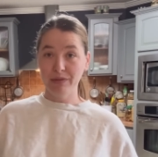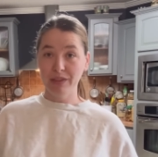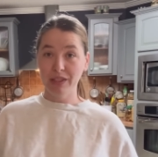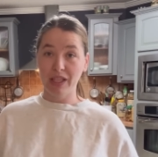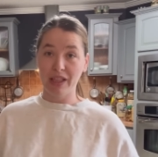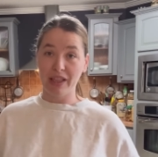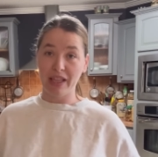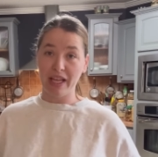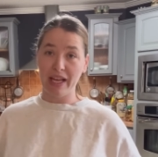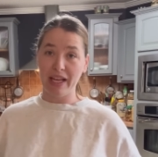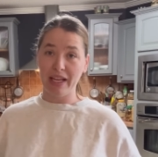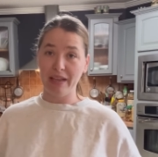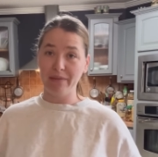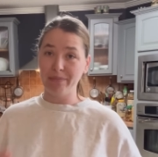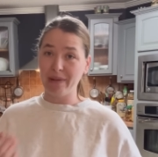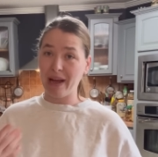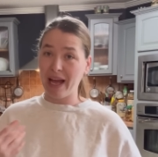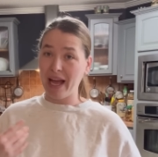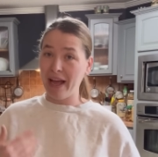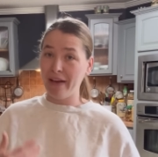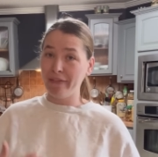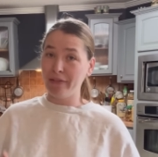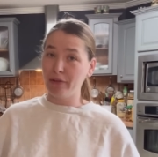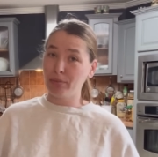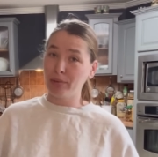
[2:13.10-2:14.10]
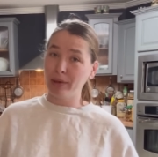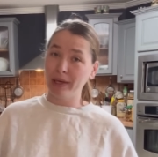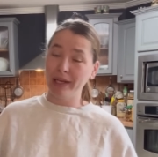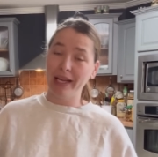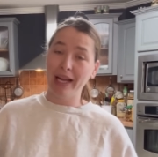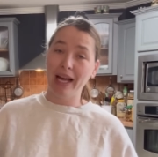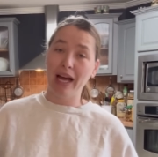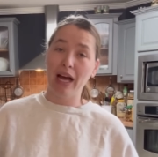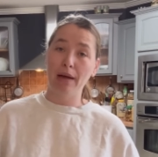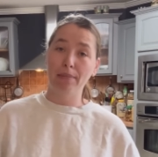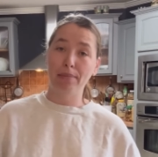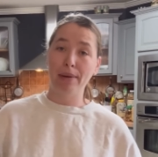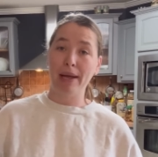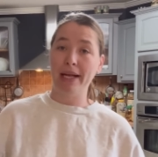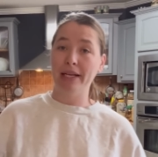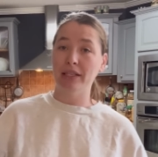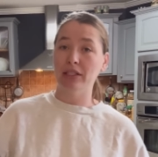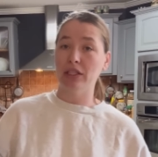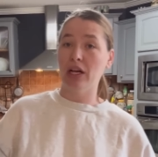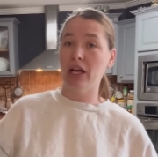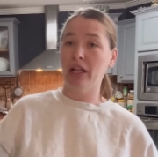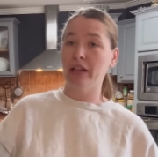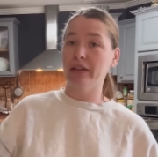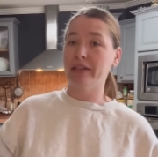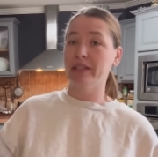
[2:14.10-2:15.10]
thing. I have a pretty high pain
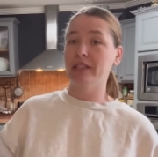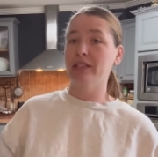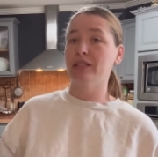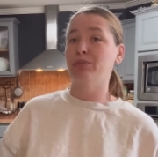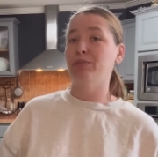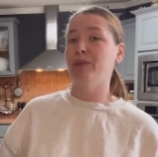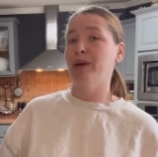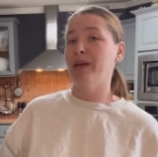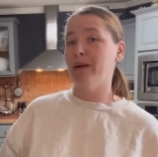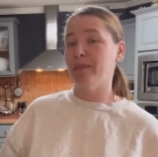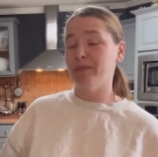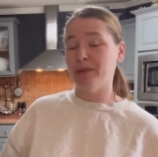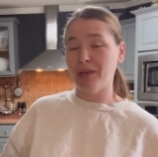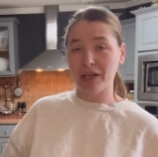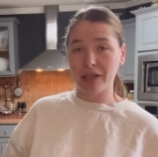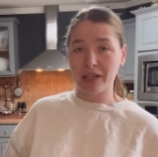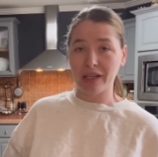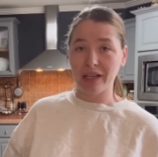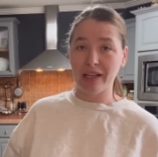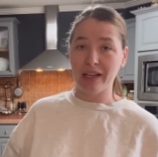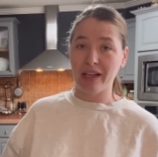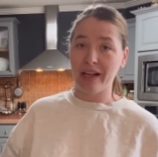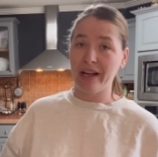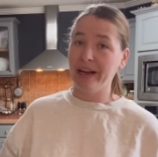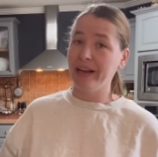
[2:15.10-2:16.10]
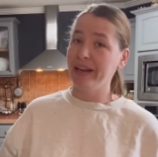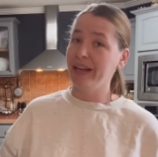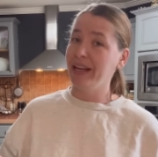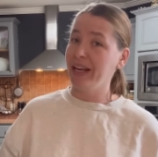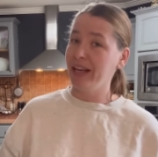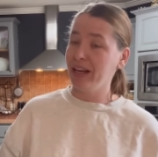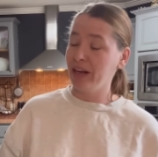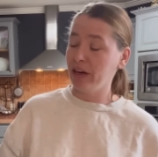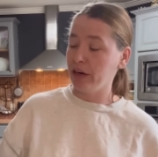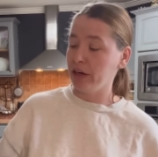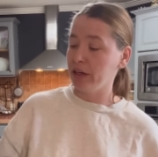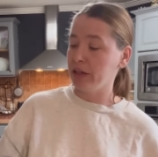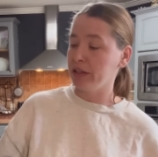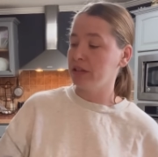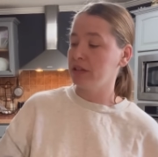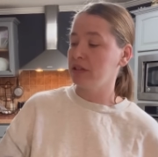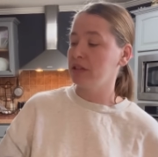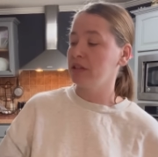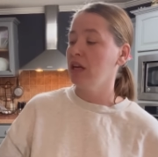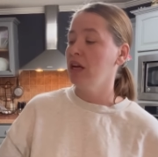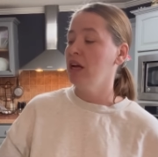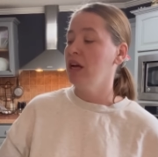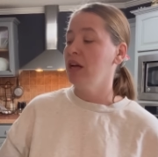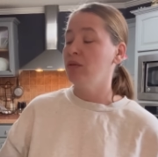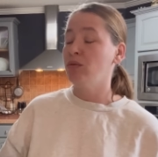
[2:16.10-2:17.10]
tolerance, but I'm not going to lie, it hurts.
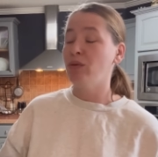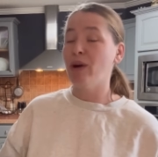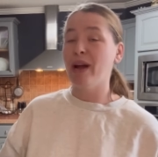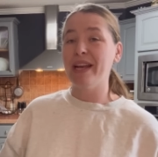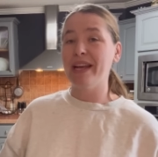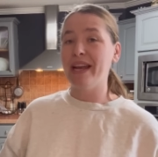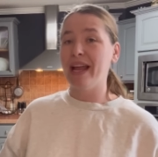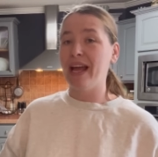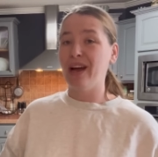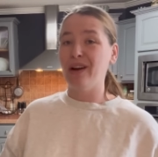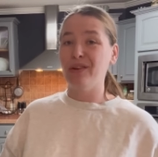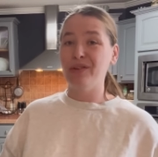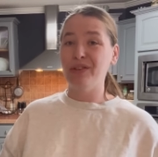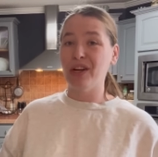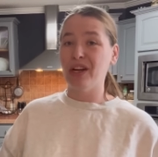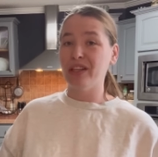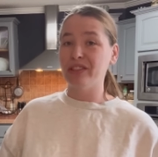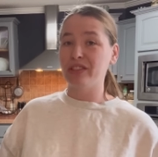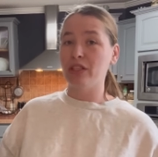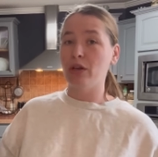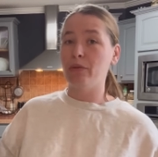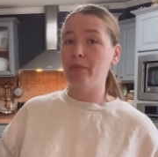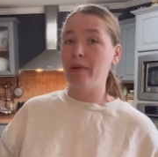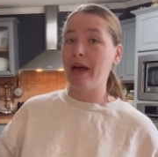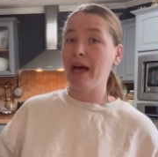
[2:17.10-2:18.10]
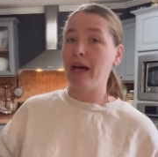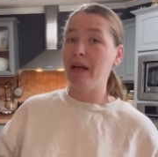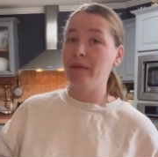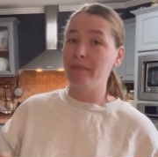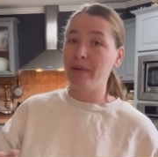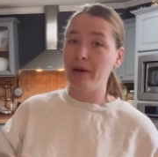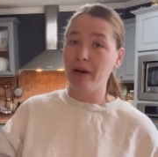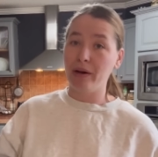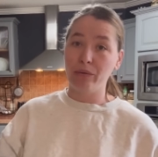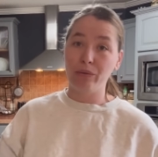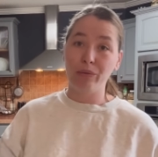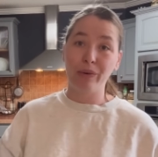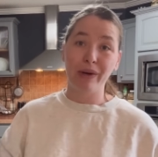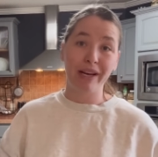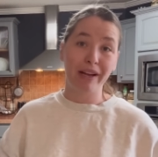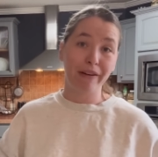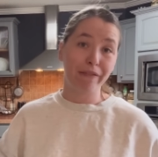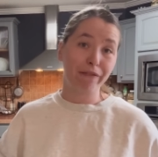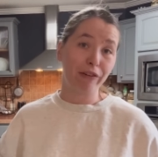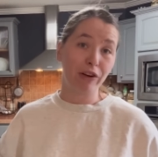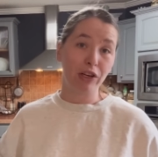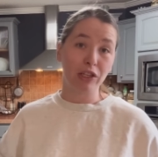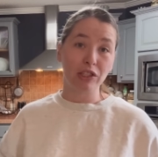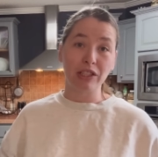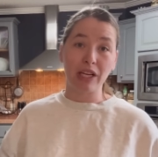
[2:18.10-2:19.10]
Right now, not so bad, but when it
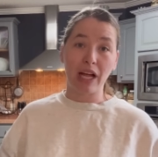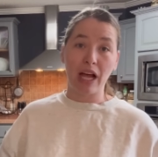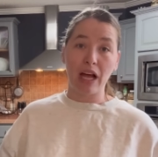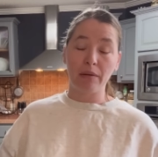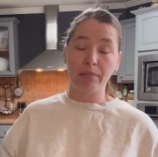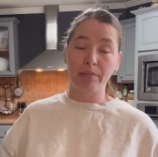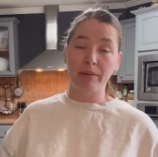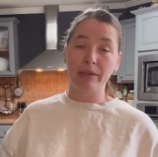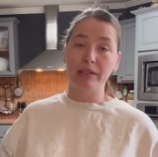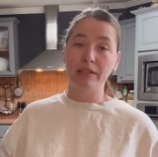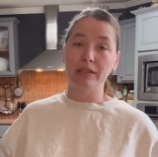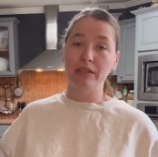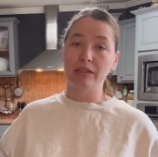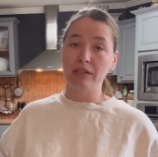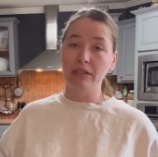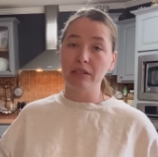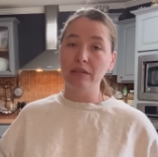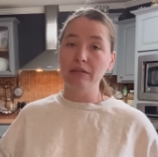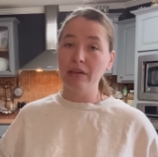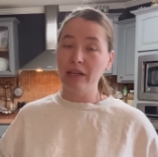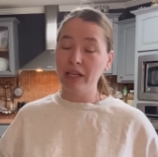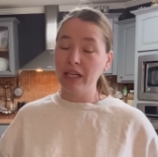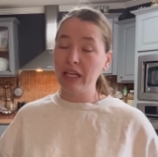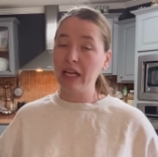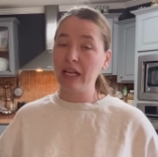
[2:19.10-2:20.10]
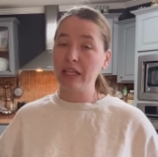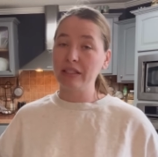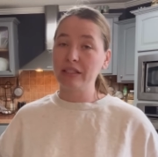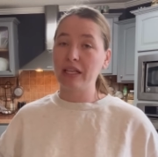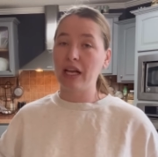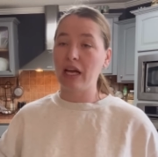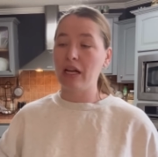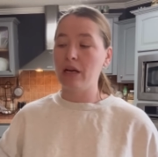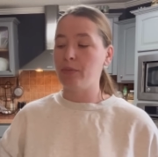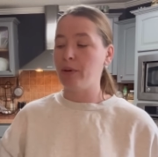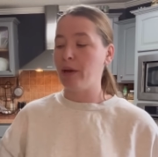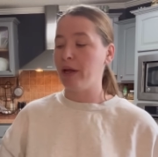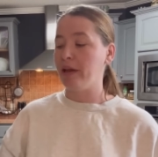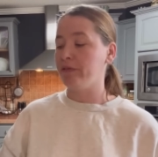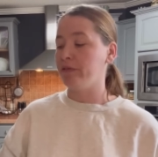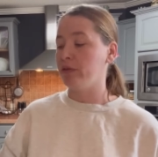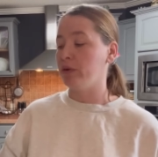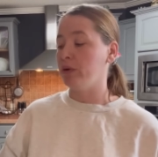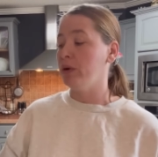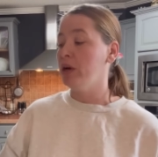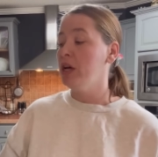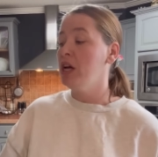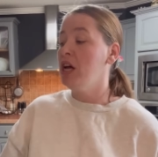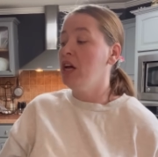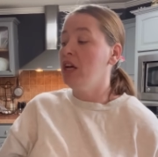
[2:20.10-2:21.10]
first happens, it's kind of
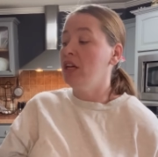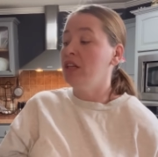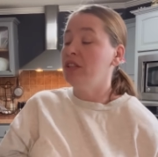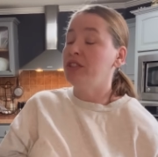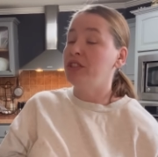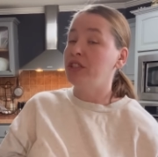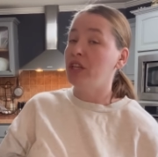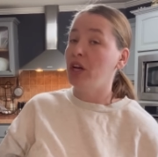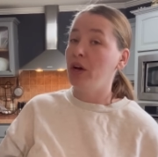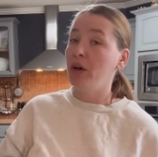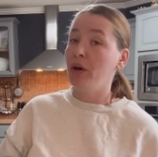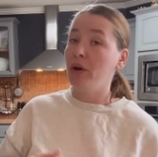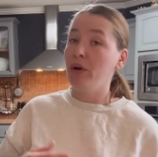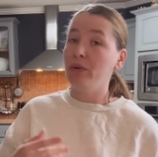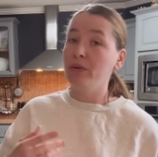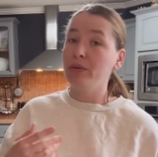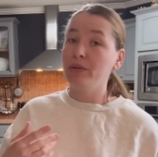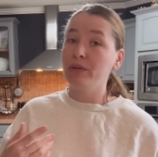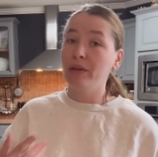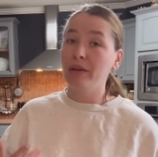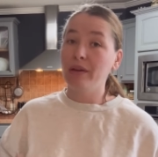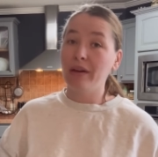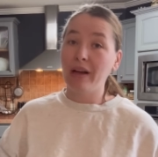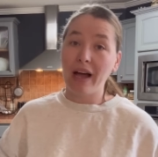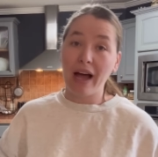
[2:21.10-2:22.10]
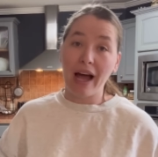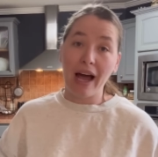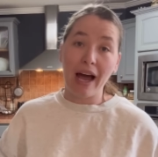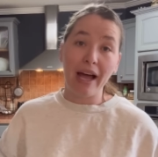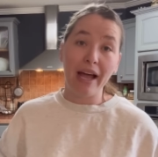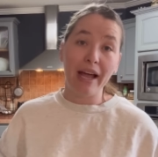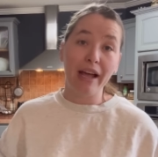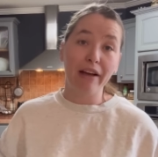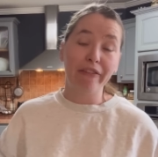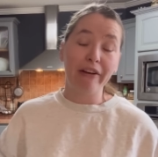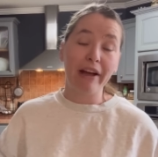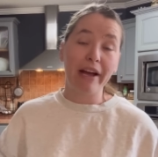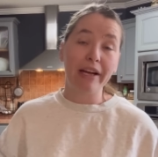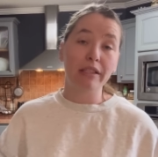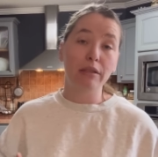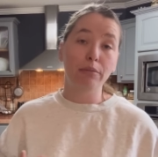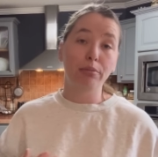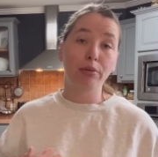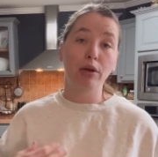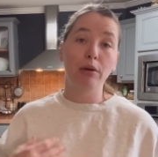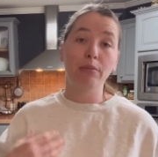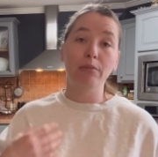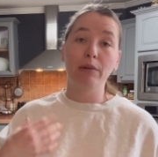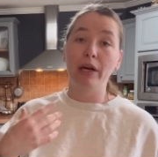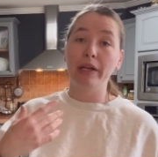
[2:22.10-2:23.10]
painful. So I have had to
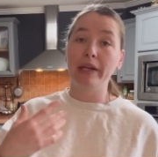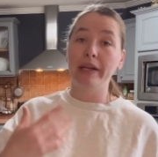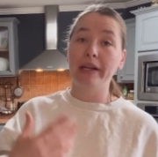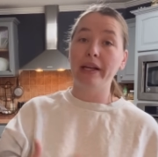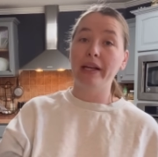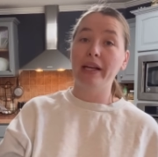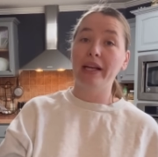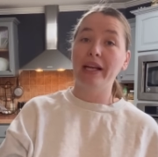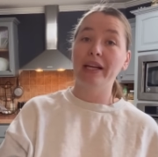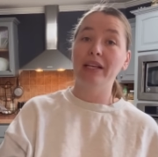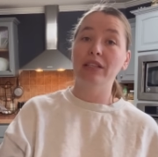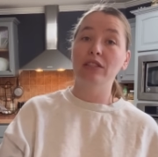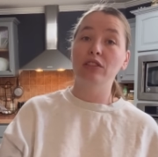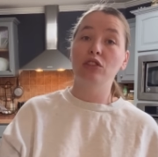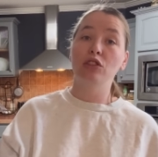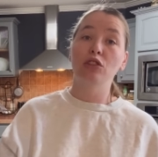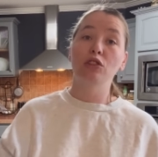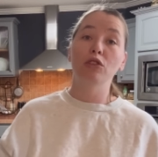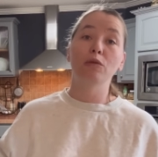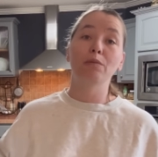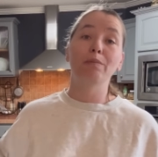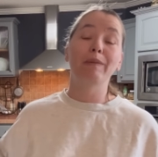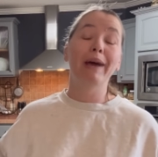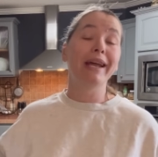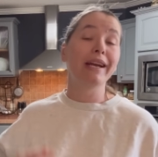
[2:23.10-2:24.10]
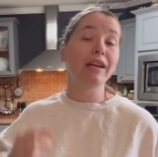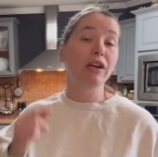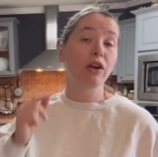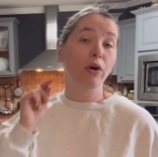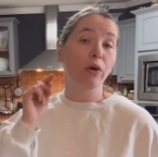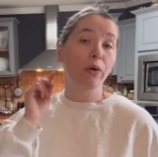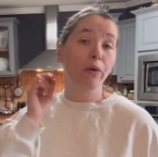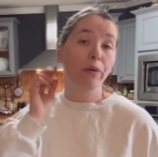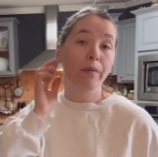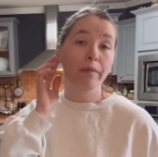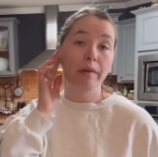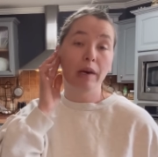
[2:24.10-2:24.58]
put money into medical.